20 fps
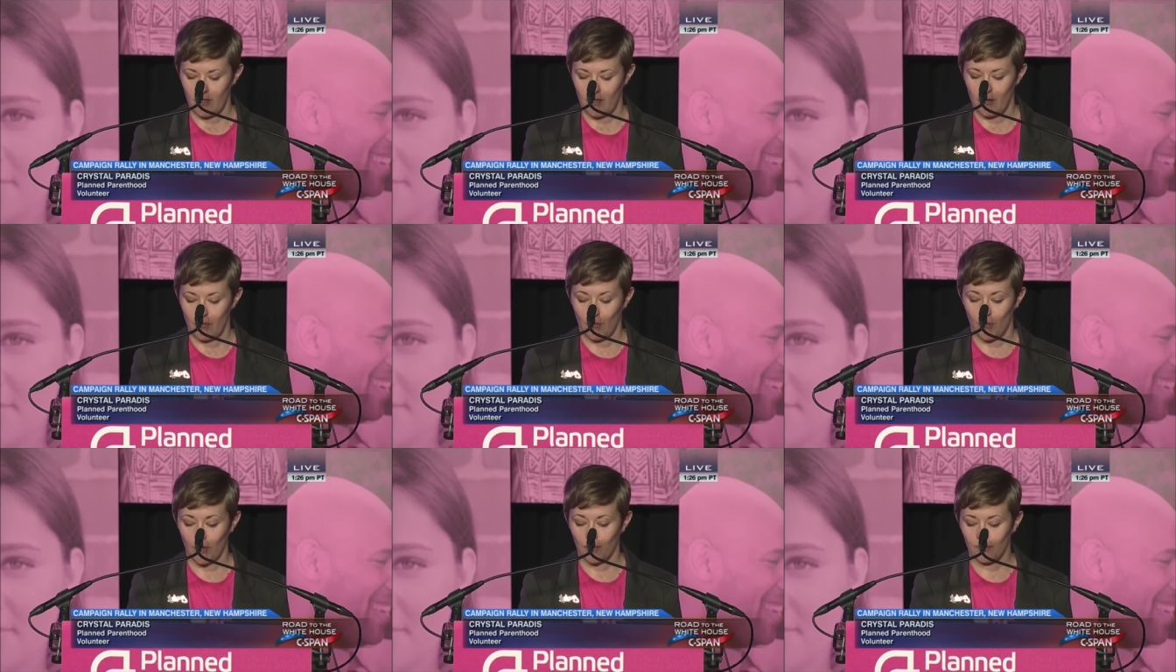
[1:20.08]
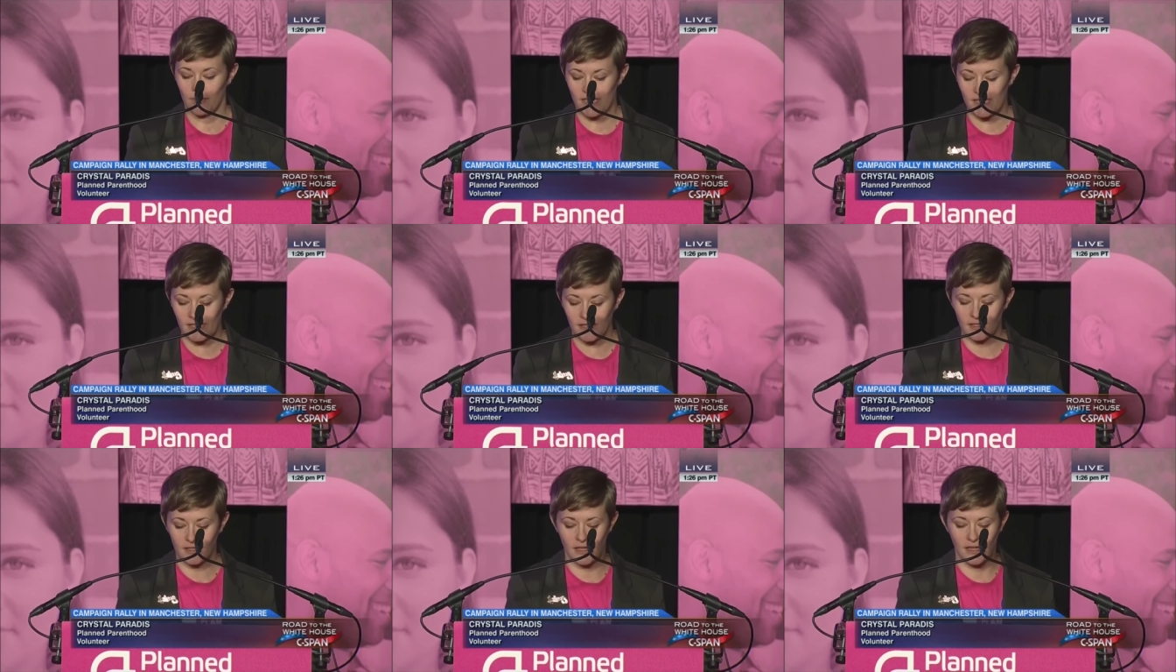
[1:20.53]
More
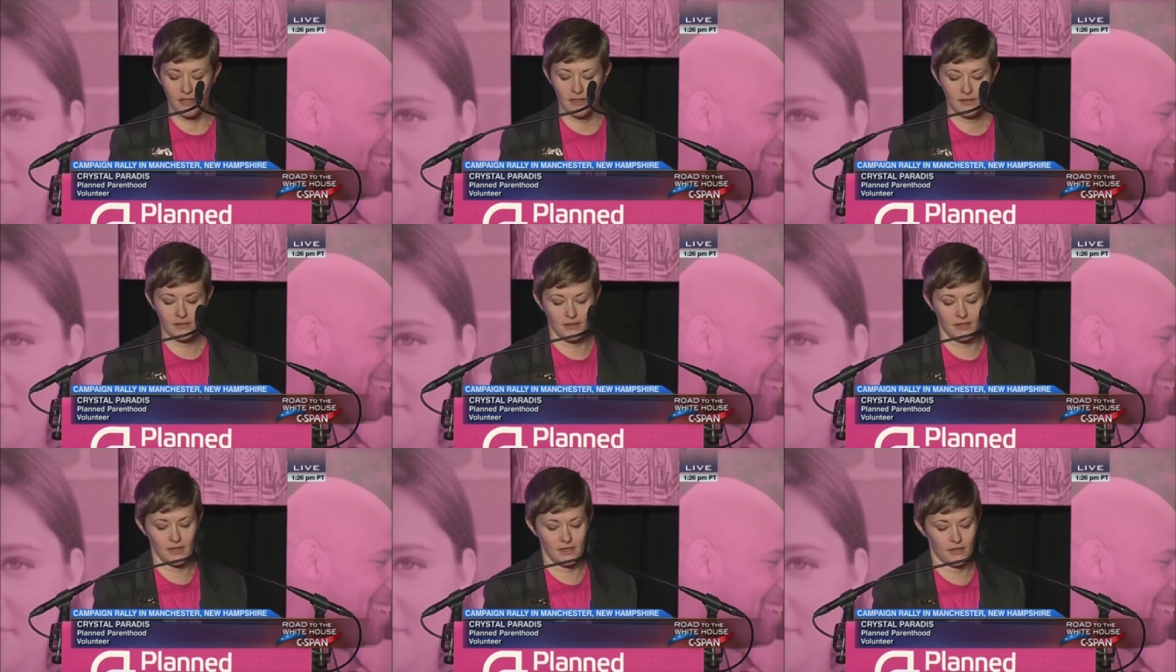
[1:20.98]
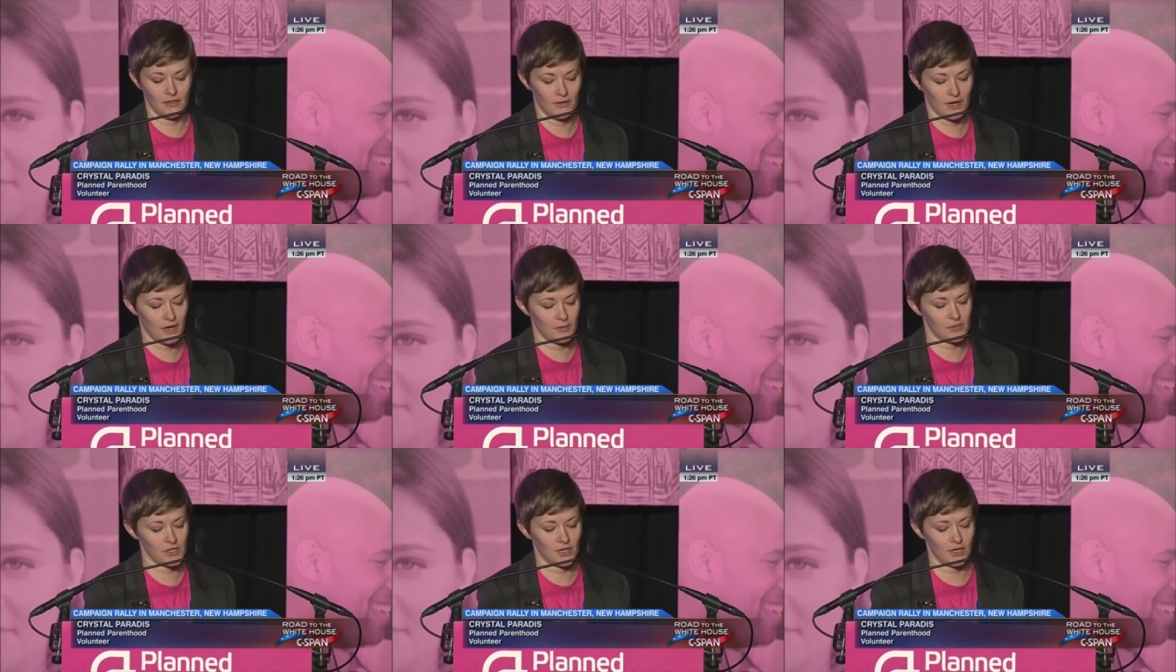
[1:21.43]
recently, the New
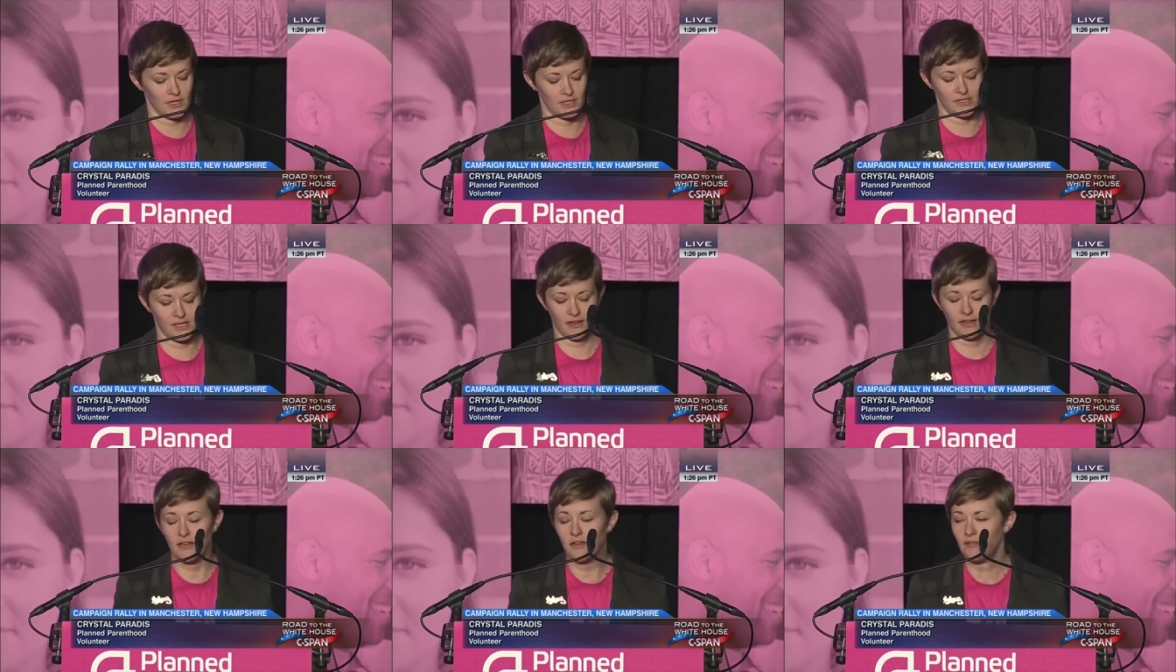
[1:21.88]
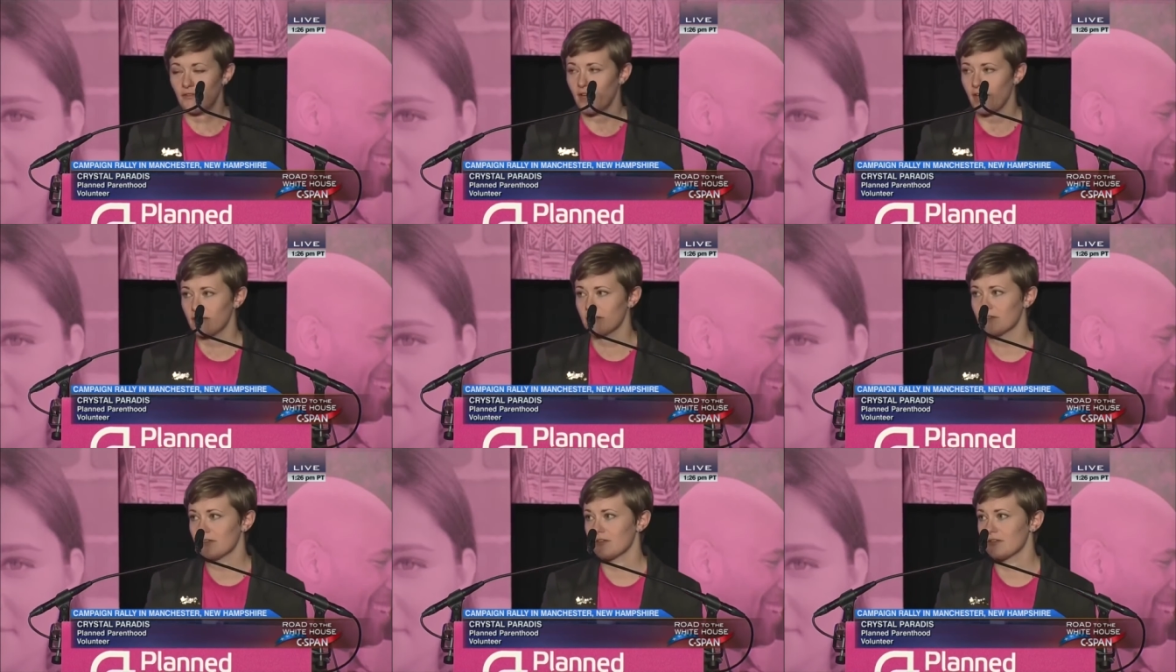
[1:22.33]
Hampshire Executive
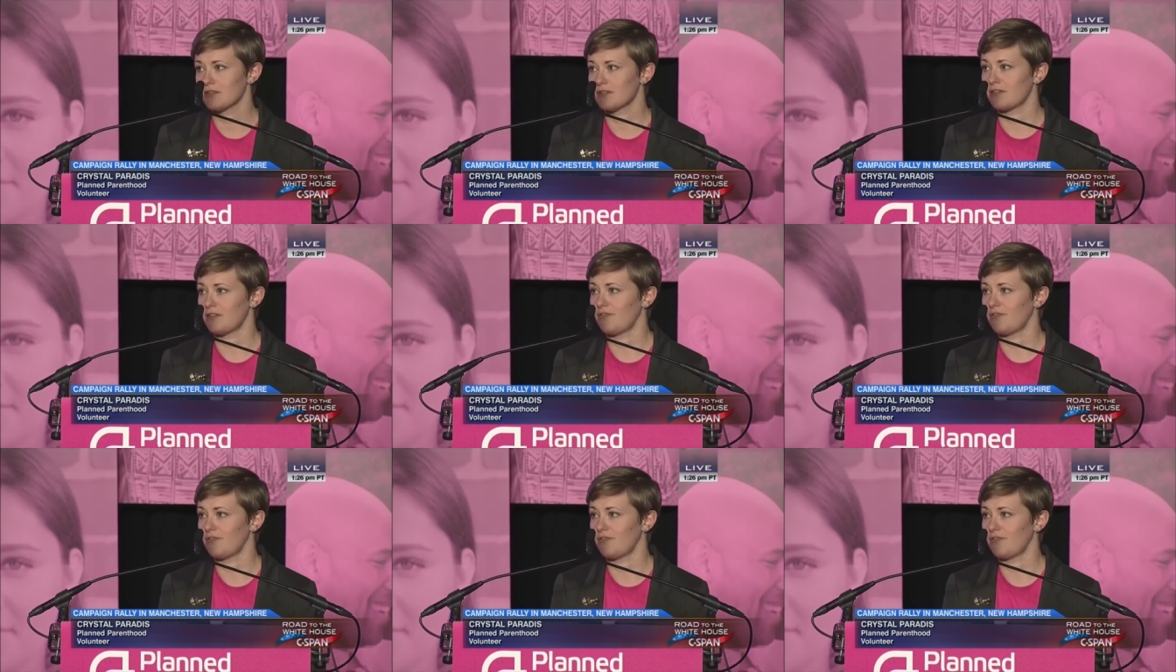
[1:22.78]
Council's